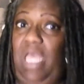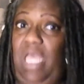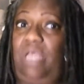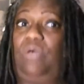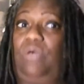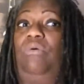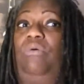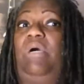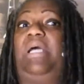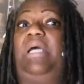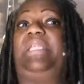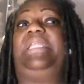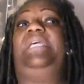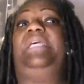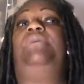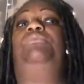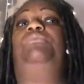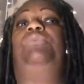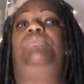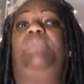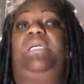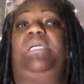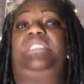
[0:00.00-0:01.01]
I go out
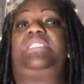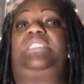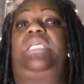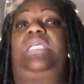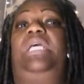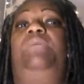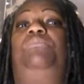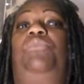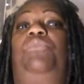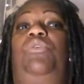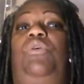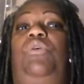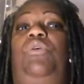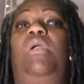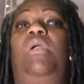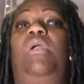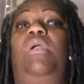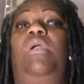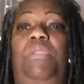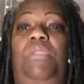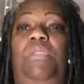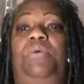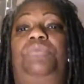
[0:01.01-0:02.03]
there with my skateboard.
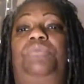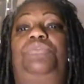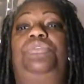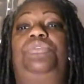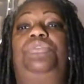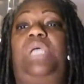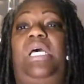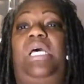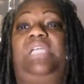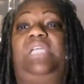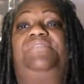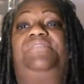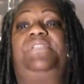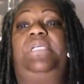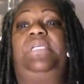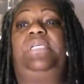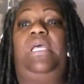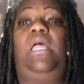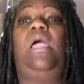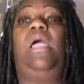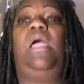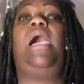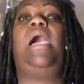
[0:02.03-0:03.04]
Don't you guys
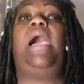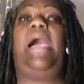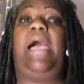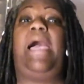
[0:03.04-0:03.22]
forget,